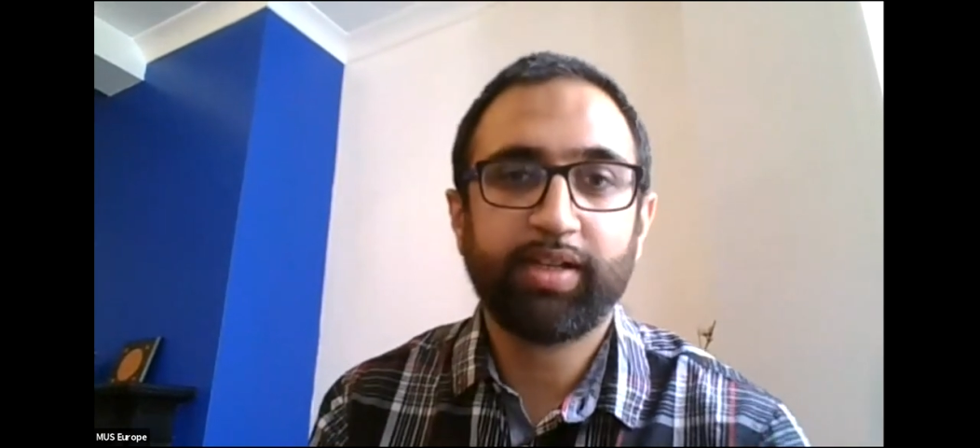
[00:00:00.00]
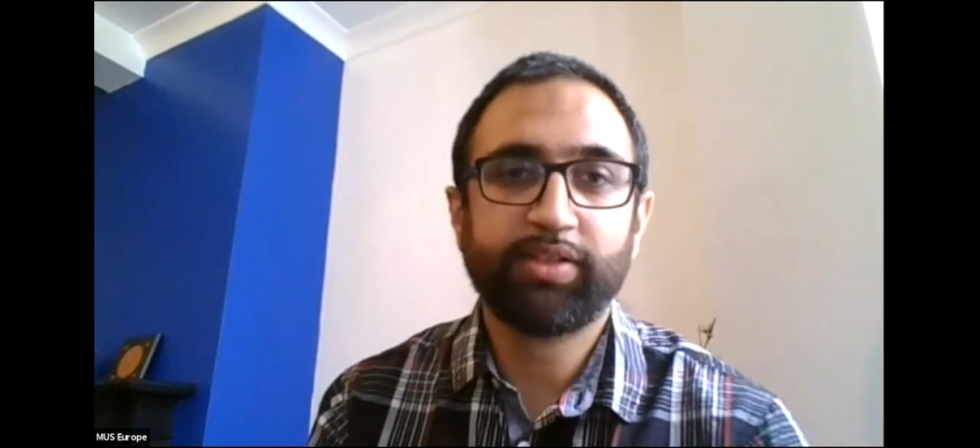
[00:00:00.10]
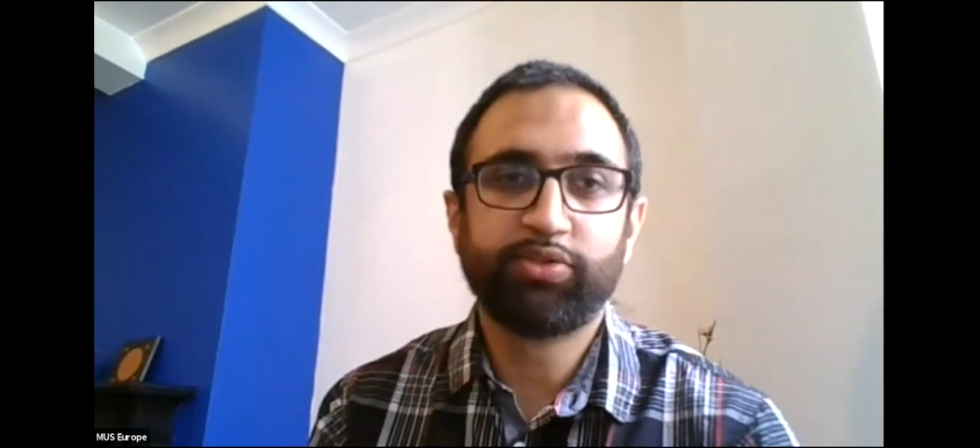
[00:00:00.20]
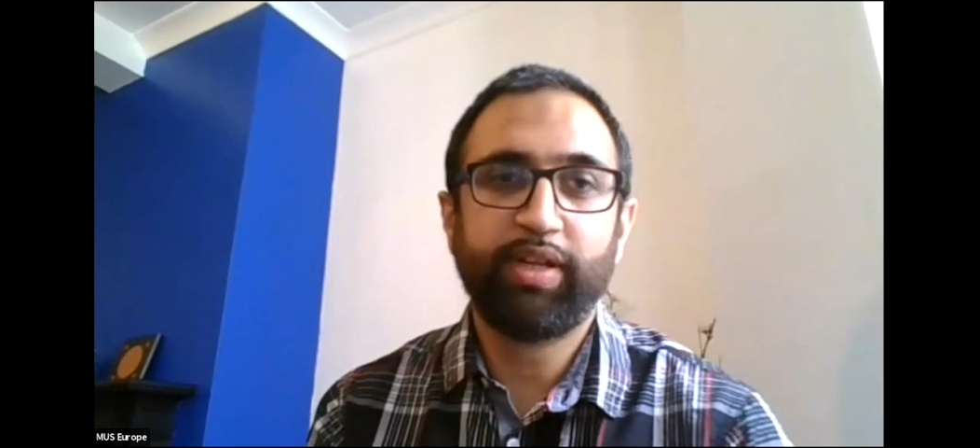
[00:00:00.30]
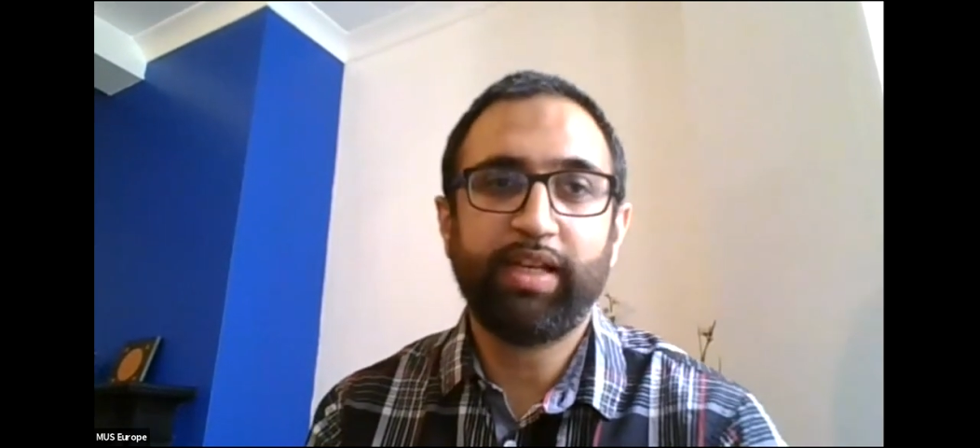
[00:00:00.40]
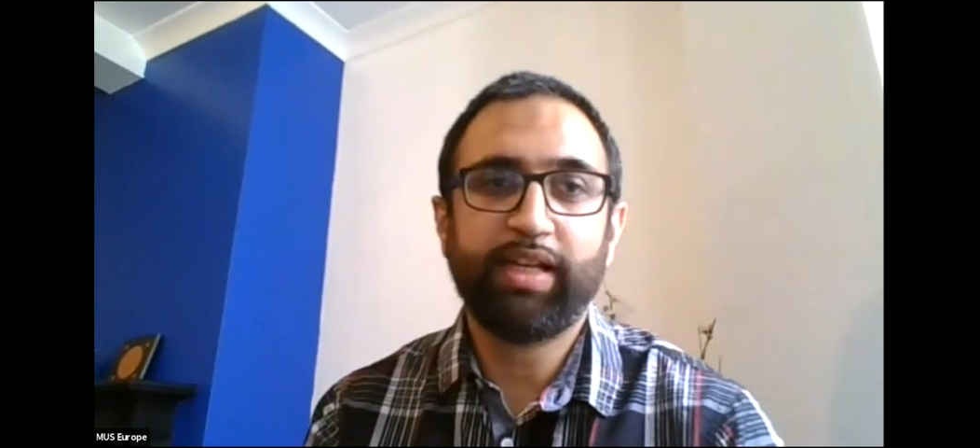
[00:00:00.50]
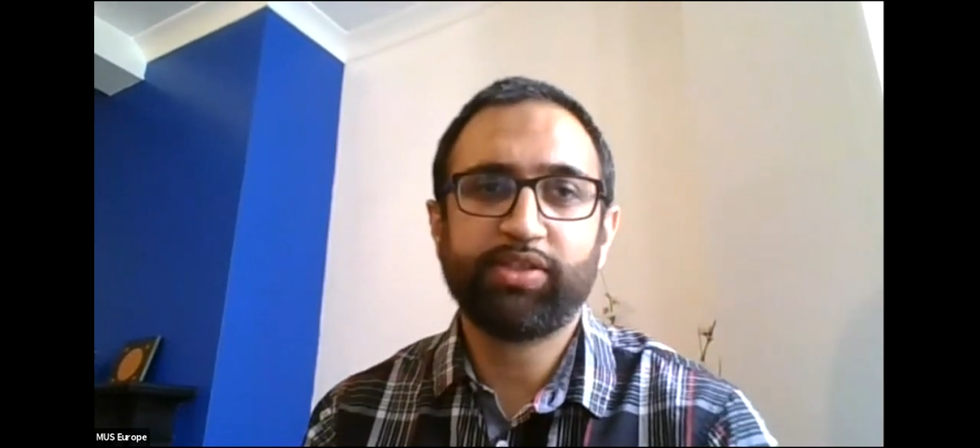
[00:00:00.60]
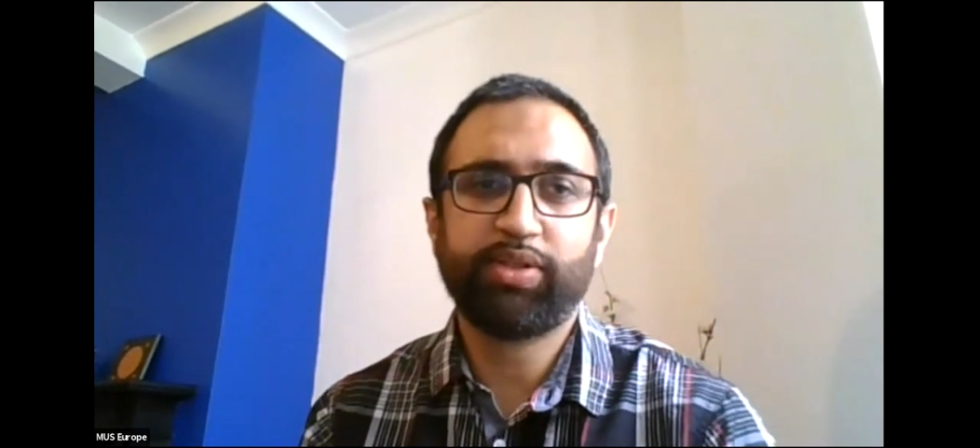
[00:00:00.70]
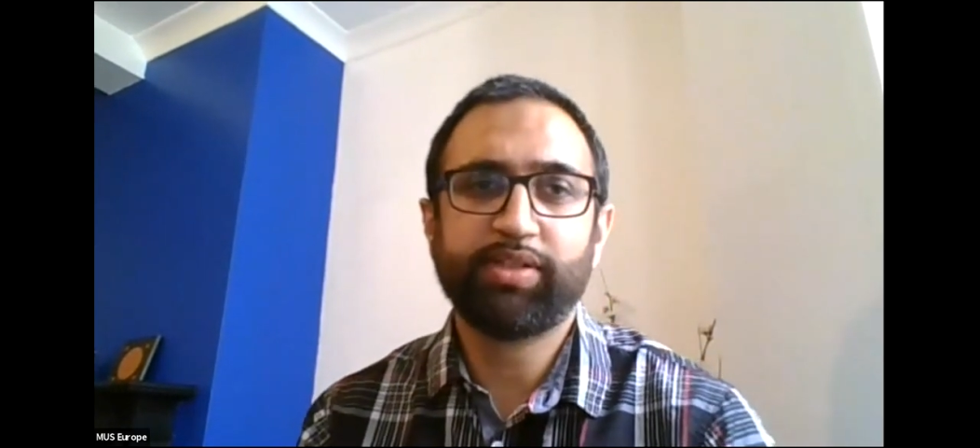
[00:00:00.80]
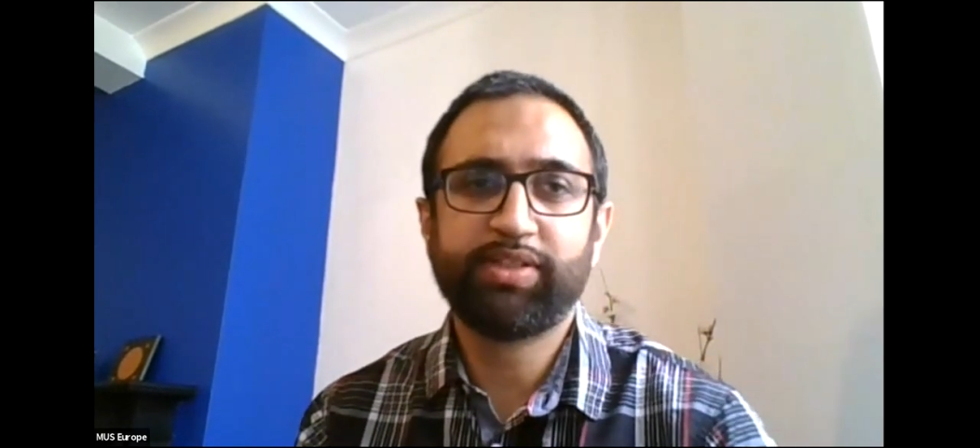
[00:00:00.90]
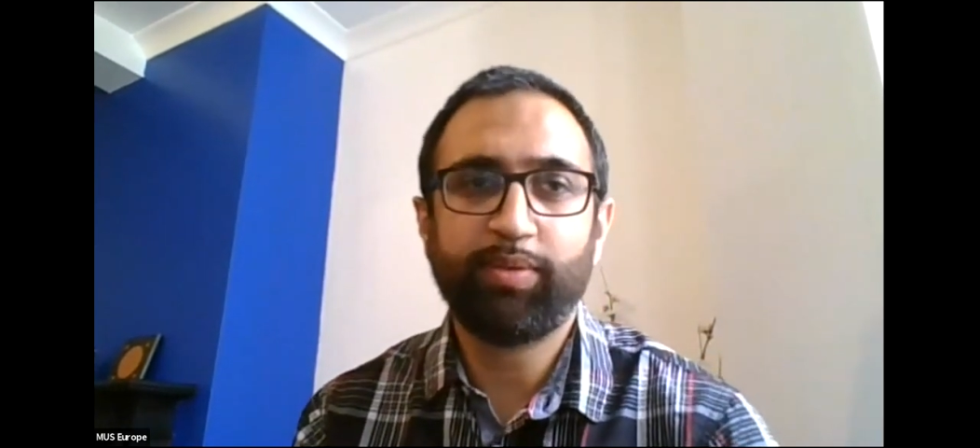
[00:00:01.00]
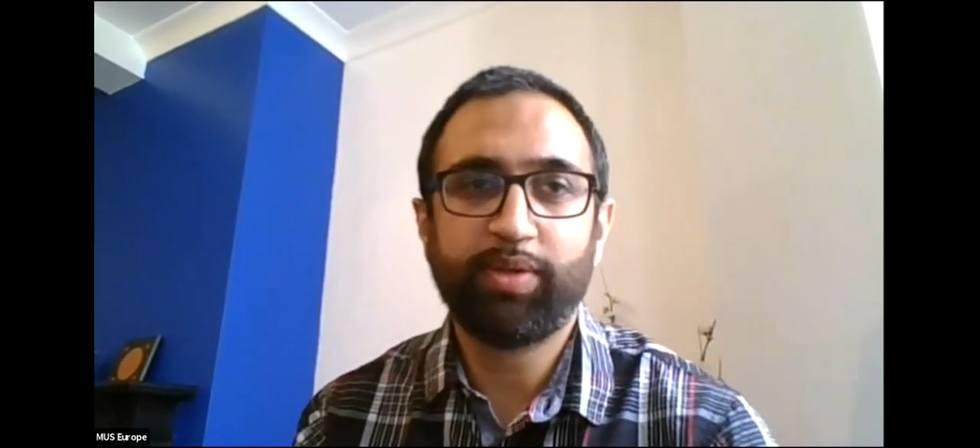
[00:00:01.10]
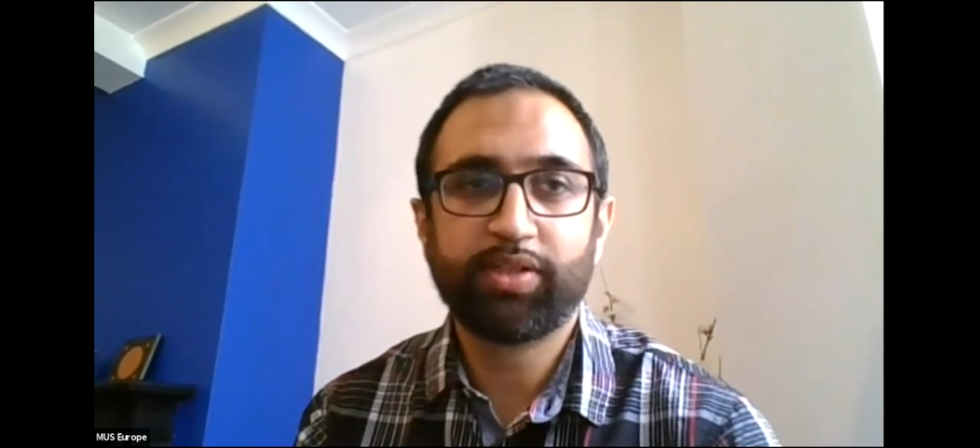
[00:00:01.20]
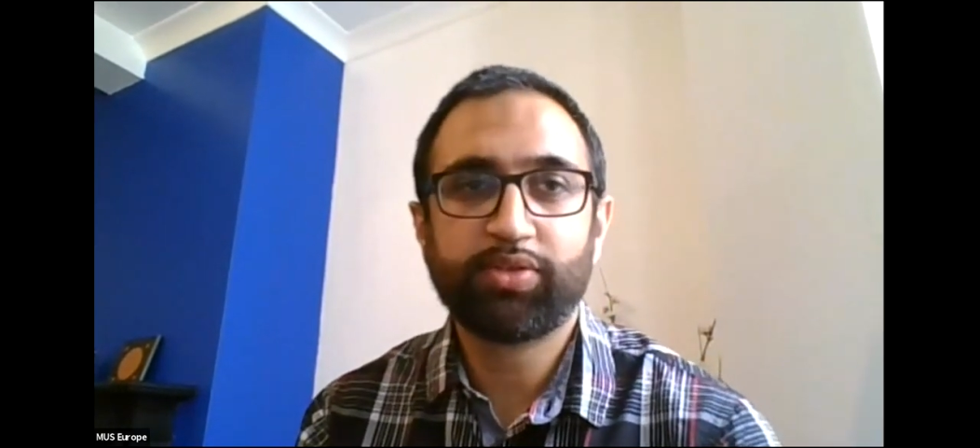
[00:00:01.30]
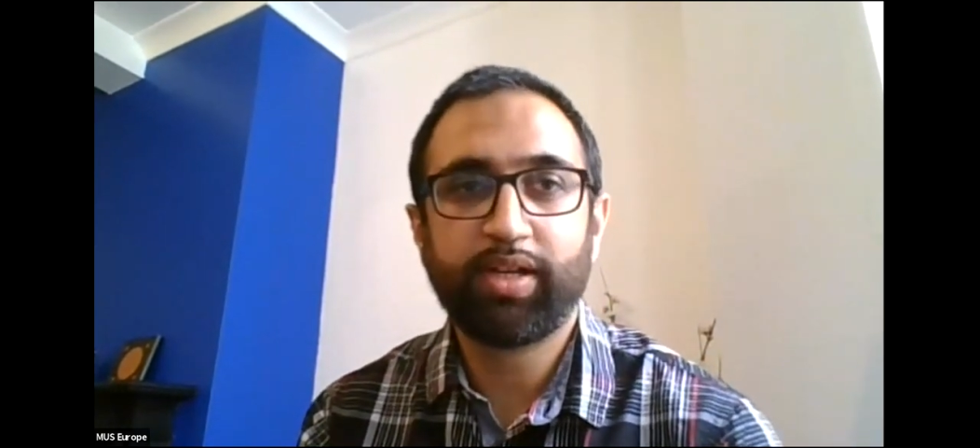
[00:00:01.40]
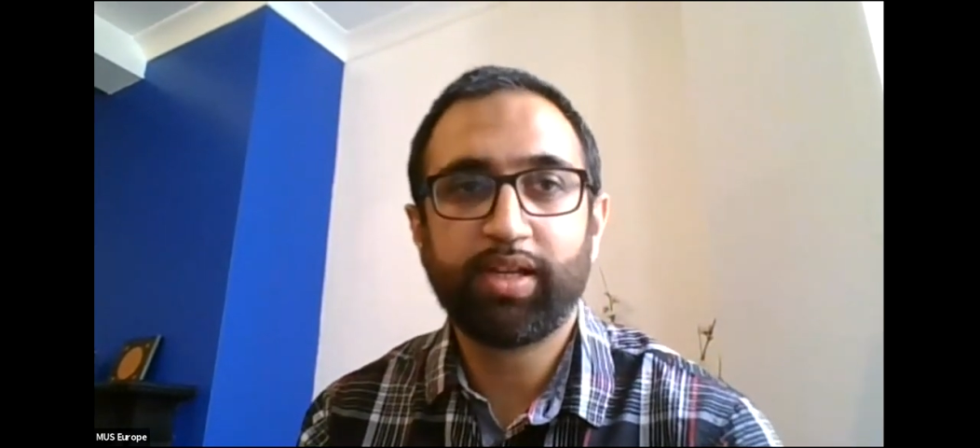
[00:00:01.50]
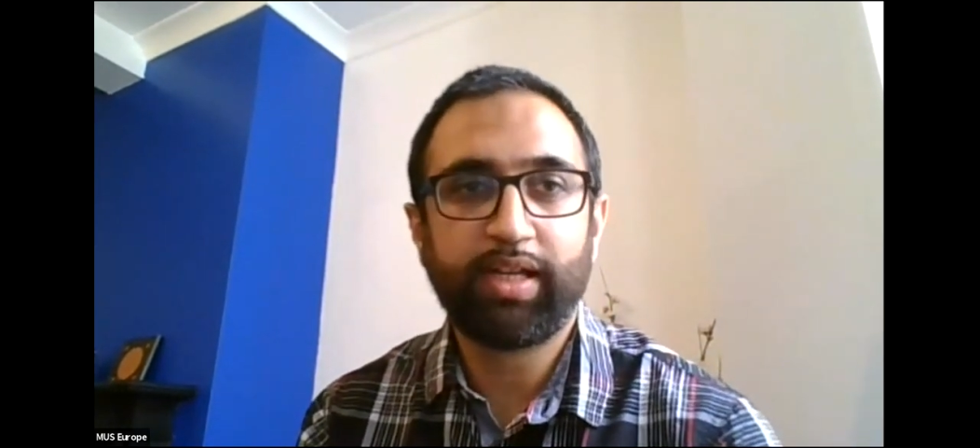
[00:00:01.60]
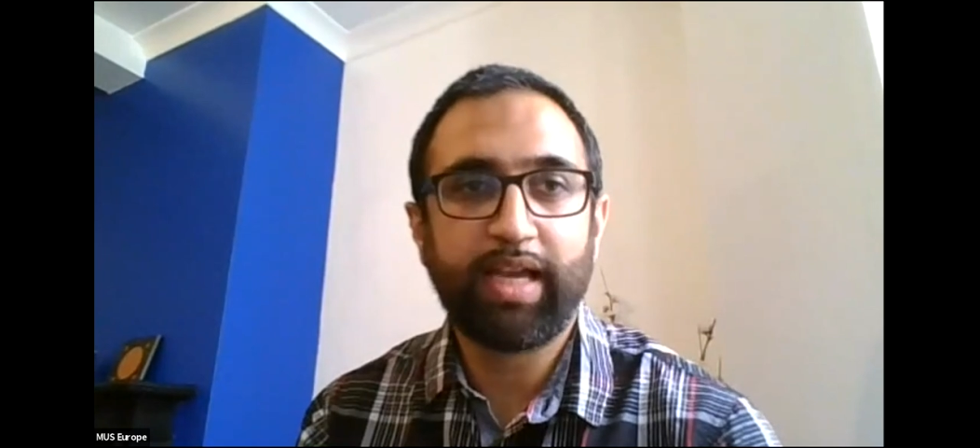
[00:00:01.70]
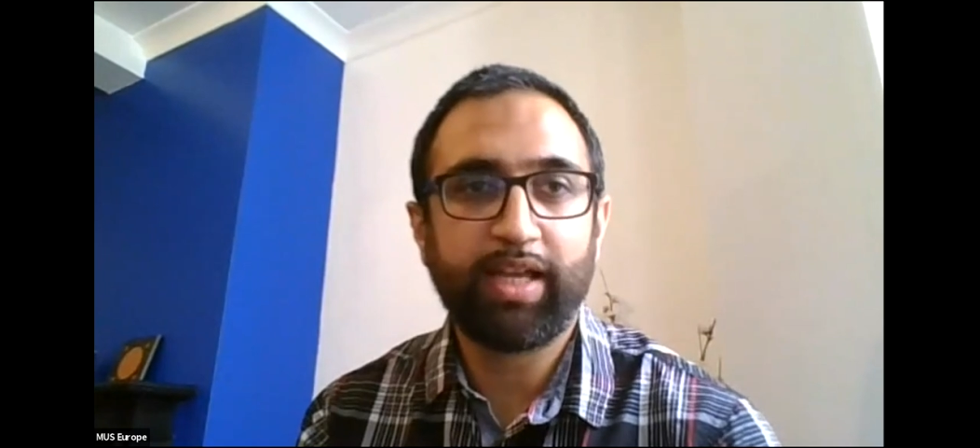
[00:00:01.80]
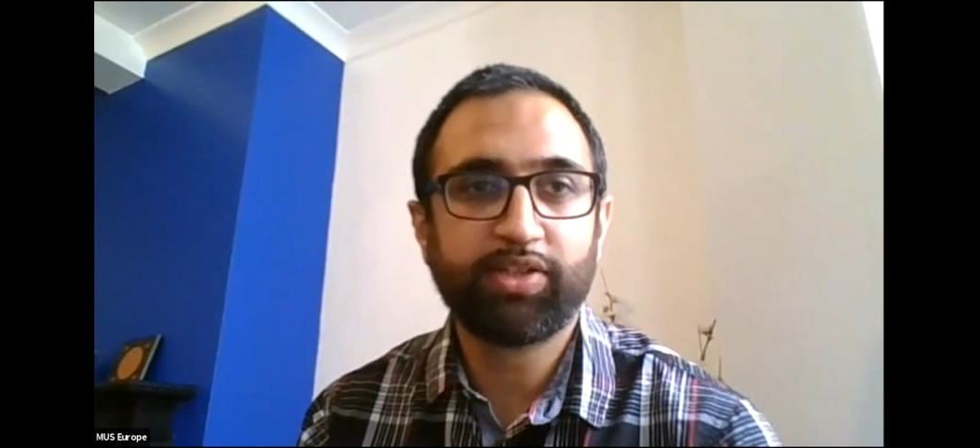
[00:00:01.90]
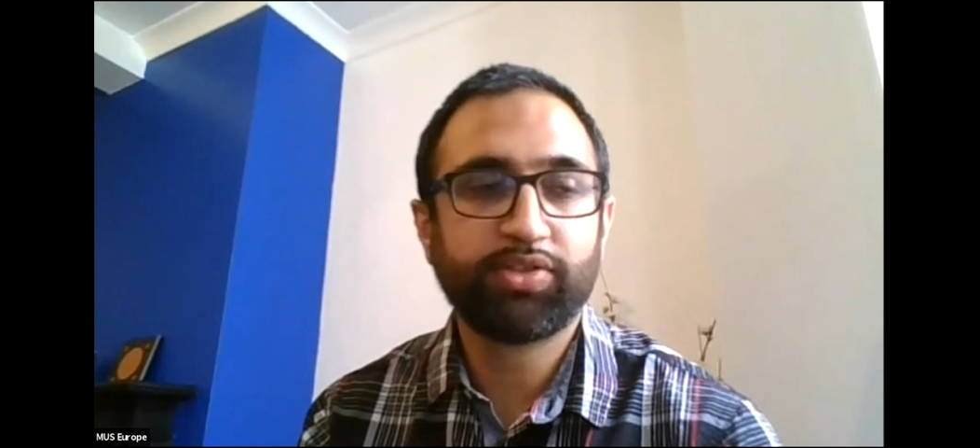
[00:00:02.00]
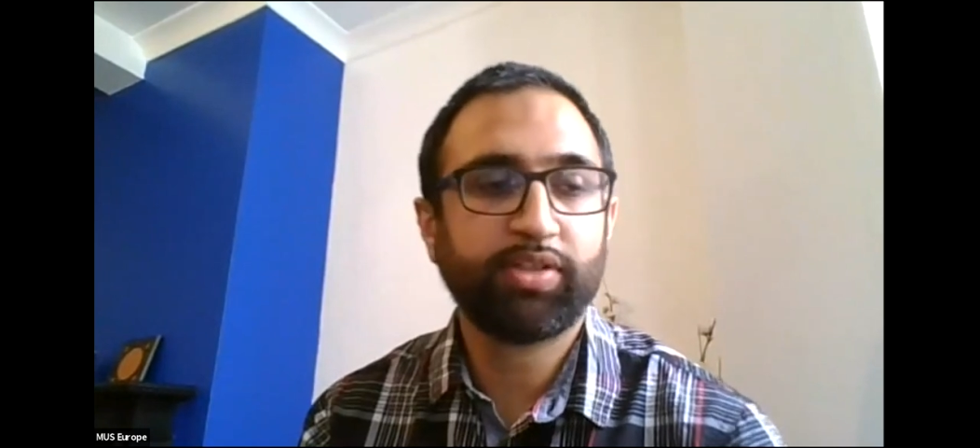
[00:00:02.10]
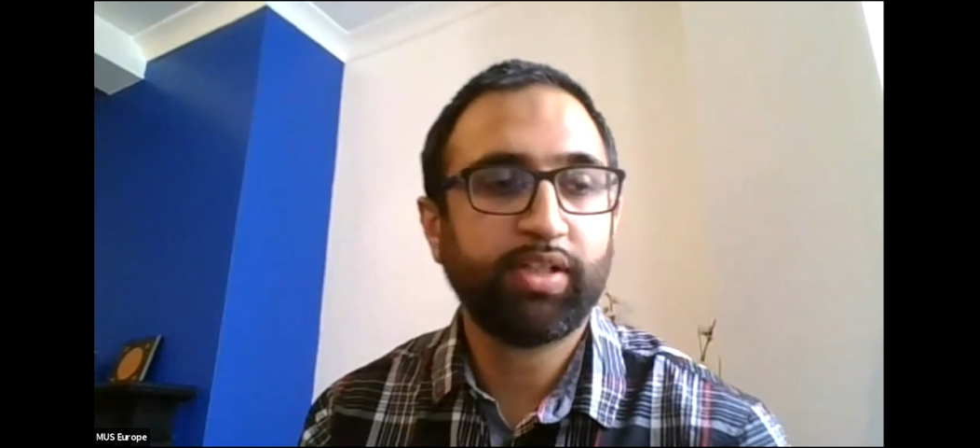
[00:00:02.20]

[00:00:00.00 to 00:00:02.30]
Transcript: As you can see, we're just trying to gauge